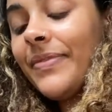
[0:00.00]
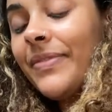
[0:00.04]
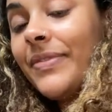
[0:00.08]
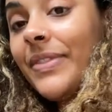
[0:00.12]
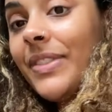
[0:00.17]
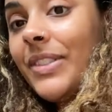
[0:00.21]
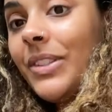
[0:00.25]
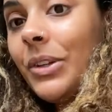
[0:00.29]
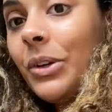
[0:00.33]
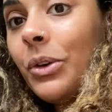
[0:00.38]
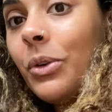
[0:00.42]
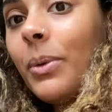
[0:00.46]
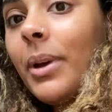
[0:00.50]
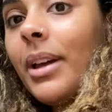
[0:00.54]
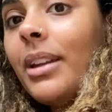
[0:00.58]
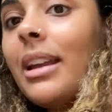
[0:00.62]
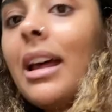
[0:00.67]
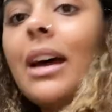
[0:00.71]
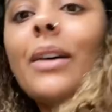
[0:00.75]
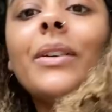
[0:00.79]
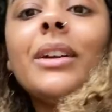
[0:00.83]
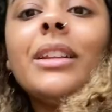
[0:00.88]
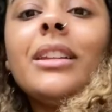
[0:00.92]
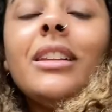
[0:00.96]
so we're
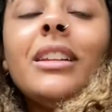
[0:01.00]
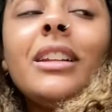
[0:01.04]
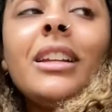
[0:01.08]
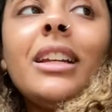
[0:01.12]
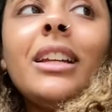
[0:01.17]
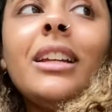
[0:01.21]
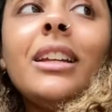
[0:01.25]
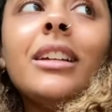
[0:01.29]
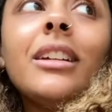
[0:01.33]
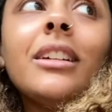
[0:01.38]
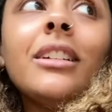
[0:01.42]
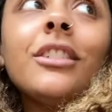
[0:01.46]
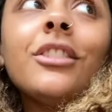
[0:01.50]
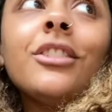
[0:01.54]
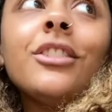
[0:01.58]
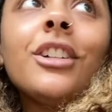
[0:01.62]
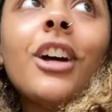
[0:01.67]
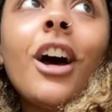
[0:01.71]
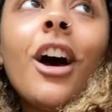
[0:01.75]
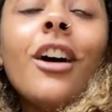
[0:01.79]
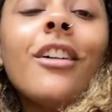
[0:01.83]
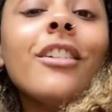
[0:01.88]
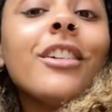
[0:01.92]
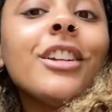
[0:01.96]
now in the
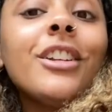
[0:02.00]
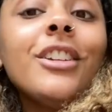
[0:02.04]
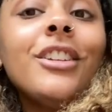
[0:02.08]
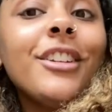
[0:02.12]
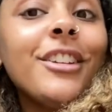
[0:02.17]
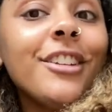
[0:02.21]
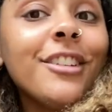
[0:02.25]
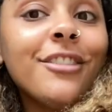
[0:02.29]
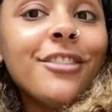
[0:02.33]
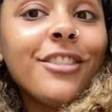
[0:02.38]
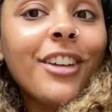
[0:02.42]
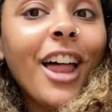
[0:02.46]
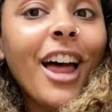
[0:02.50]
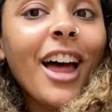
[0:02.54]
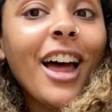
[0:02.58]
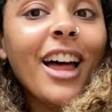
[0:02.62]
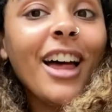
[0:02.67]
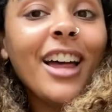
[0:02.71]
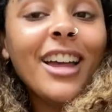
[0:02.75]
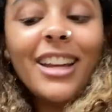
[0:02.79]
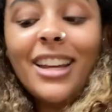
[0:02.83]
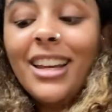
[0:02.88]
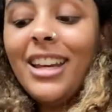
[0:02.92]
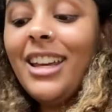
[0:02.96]
current new
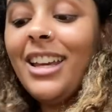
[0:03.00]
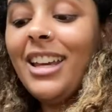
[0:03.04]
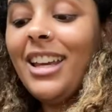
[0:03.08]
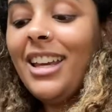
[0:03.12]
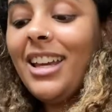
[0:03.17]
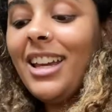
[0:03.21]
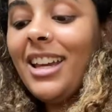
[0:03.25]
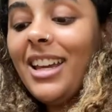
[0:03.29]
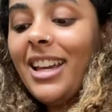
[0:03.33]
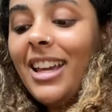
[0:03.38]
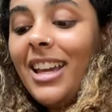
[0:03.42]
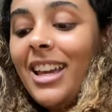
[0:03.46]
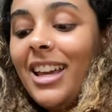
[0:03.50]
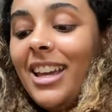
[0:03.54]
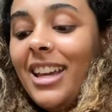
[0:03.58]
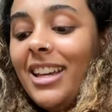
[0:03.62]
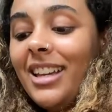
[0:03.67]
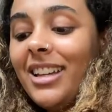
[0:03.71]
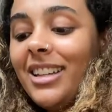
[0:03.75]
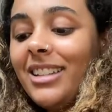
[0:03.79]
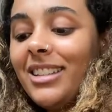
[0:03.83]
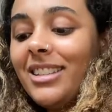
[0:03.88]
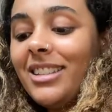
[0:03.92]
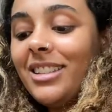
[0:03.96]
flat.
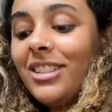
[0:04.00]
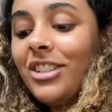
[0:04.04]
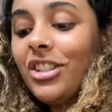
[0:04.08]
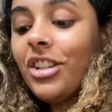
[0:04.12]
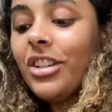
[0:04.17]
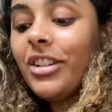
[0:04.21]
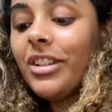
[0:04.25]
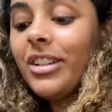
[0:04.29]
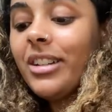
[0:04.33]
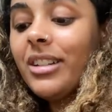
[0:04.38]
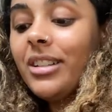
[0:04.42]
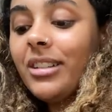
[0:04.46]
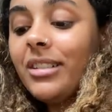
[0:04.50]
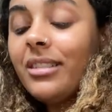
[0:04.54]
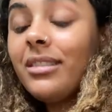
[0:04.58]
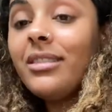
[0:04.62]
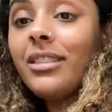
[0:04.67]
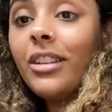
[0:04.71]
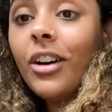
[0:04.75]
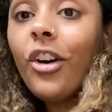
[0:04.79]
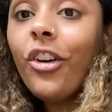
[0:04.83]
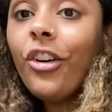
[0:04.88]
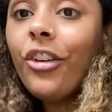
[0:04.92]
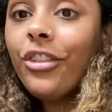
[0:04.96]
It took
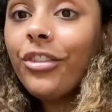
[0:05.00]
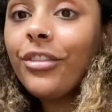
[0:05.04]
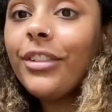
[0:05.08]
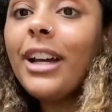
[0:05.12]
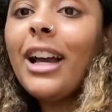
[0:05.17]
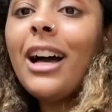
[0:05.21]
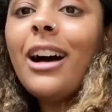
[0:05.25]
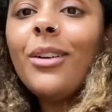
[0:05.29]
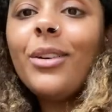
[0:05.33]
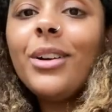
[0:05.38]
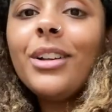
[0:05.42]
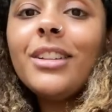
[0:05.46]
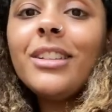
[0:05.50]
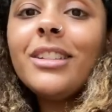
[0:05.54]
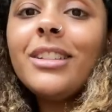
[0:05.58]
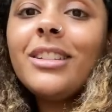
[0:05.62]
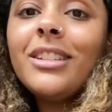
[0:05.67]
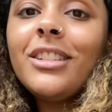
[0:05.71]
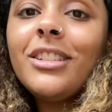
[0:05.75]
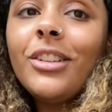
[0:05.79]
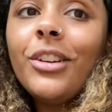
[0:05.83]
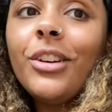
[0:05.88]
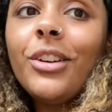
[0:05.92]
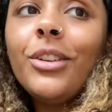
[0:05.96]
the whole three hours,
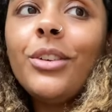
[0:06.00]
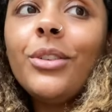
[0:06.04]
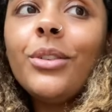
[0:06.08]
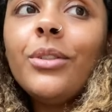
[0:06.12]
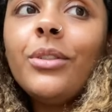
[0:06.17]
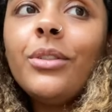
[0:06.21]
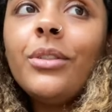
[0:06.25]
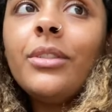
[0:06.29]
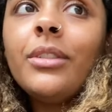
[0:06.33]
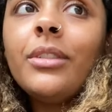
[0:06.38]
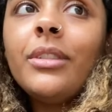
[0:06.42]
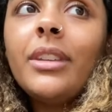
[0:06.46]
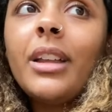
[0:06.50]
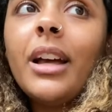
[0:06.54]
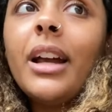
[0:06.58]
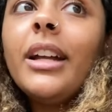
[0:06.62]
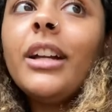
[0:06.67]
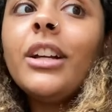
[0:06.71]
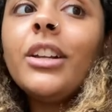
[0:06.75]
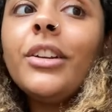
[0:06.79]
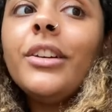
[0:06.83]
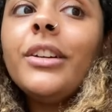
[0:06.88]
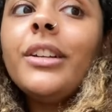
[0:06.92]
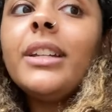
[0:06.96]
so that
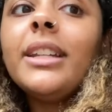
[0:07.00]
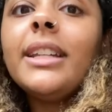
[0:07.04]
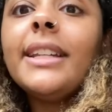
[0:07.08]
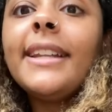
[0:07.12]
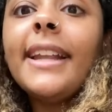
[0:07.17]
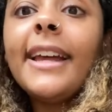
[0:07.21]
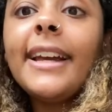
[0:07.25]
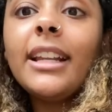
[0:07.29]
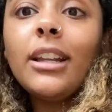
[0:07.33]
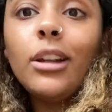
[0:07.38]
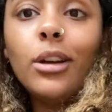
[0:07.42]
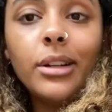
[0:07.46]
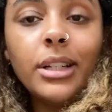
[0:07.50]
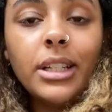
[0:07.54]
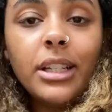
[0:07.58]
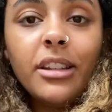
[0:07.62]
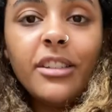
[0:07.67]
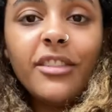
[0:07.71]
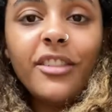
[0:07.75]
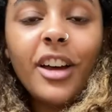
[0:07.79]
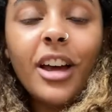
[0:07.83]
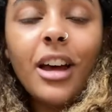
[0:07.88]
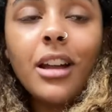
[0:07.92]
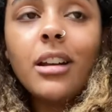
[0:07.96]
included like loading
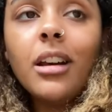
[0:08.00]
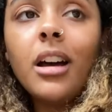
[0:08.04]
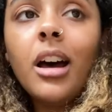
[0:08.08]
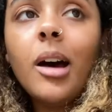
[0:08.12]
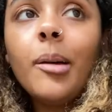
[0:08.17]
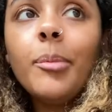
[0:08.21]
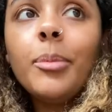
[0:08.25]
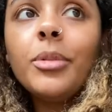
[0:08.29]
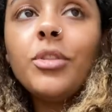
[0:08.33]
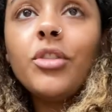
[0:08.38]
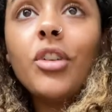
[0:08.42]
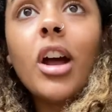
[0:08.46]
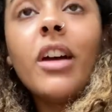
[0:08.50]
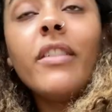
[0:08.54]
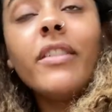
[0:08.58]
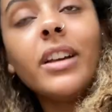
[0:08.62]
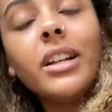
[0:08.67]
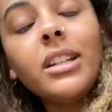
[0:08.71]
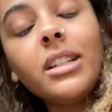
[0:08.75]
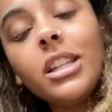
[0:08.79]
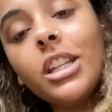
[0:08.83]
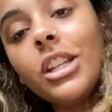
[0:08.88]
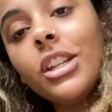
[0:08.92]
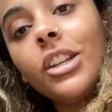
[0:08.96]
the van up,
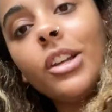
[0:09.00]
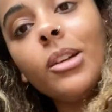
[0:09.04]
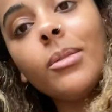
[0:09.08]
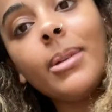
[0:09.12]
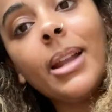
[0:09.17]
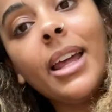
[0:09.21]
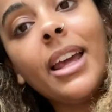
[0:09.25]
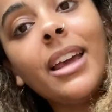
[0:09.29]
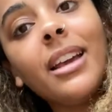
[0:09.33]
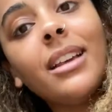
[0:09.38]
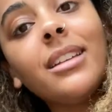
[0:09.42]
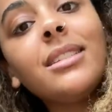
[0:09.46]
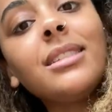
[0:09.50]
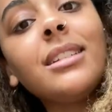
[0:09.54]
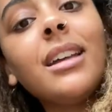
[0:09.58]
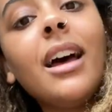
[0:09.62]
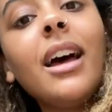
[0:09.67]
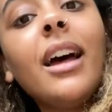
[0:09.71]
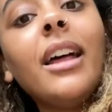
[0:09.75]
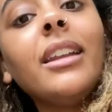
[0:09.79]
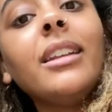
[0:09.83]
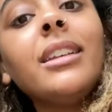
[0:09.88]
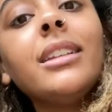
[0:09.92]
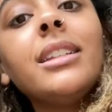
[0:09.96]
driving to the new place,
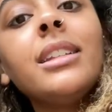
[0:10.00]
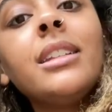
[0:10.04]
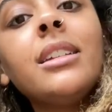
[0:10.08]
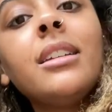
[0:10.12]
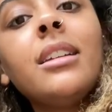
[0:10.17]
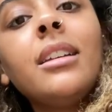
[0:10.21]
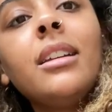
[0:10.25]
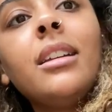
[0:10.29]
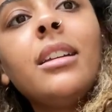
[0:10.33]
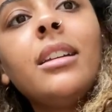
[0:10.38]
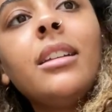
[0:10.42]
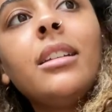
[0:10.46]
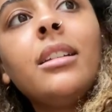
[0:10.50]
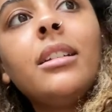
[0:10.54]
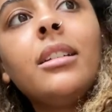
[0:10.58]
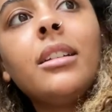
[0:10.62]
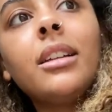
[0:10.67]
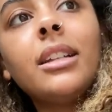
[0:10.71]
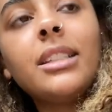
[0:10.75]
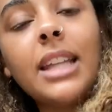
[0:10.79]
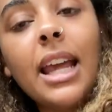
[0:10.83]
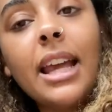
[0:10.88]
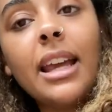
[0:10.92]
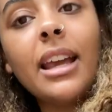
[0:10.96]
and
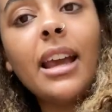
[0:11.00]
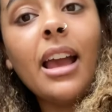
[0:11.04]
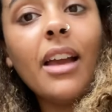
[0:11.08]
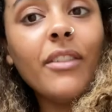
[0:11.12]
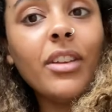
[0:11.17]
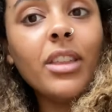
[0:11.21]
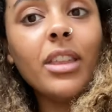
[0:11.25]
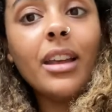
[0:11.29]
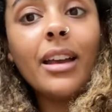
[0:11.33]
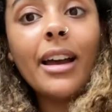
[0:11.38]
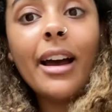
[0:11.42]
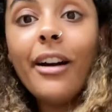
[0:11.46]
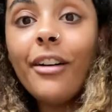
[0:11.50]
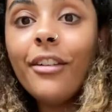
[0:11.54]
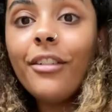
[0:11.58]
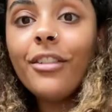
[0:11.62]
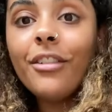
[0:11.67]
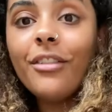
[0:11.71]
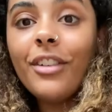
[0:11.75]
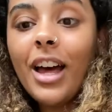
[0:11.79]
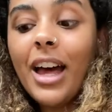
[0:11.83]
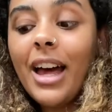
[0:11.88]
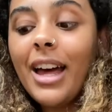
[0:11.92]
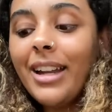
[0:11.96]
taking everything out of the
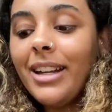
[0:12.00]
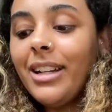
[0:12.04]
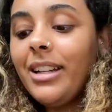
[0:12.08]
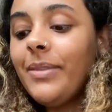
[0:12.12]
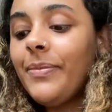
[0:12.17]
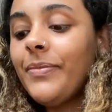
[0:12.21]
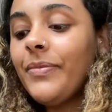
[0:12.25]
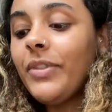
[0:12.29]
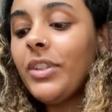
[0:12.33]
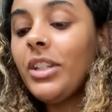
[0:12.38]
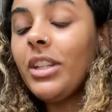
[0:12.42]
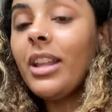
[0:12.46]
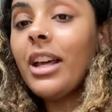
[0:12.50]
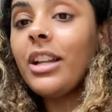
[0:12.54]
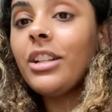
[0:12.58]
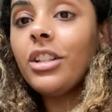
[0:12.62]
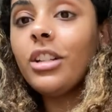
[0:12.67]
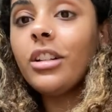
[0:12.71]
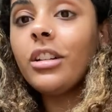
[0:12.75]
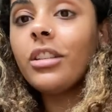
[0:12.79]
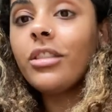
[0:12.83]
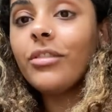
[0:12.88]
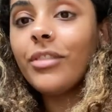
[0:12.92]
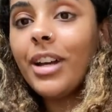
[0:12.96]
van. So that
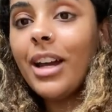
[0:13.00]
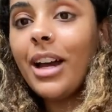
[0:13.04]
took three